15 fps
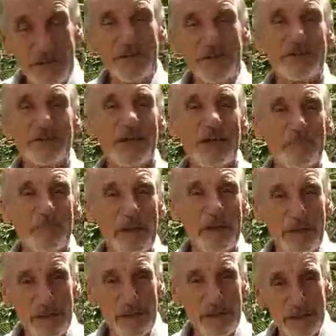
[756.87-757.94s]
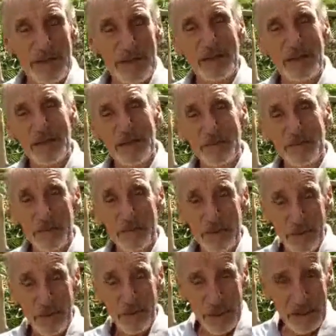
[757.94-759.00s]
which is helping us
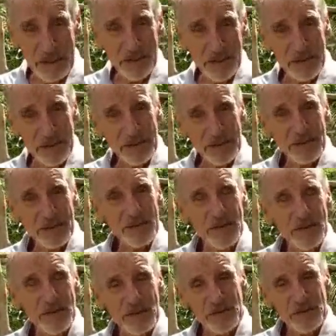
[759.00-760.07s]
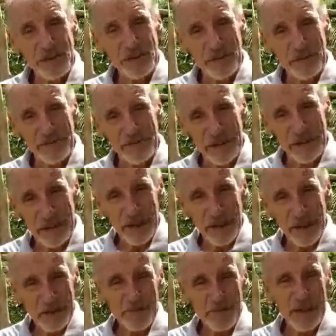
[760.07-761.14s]
with donations to do some of the